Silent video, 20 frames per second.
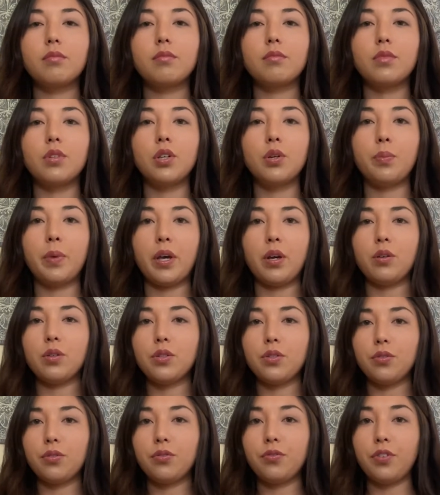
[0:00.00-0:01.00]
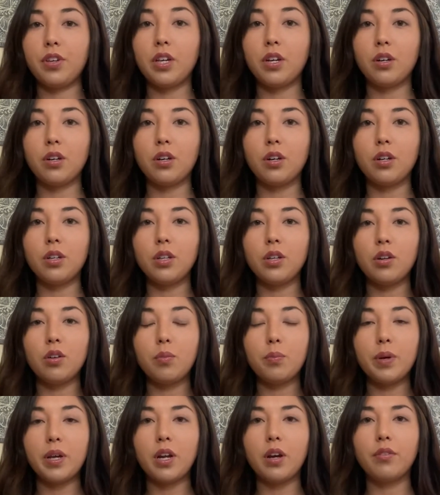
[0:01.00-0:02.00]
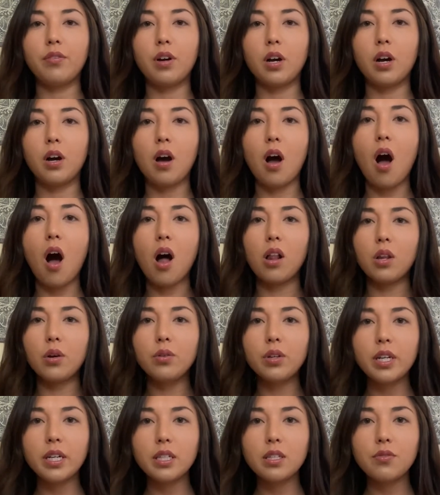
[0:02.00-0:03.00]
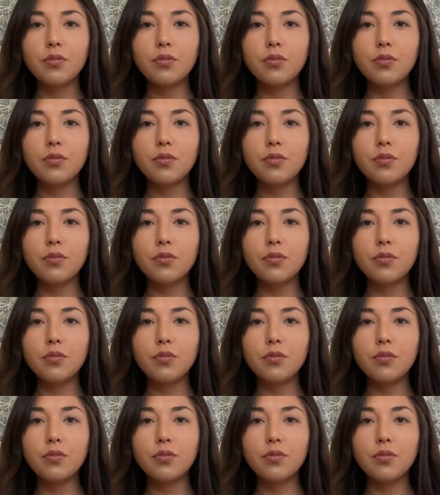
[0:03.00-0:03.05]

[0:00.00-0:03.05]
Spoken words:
You may also feel a little bit of a hollowness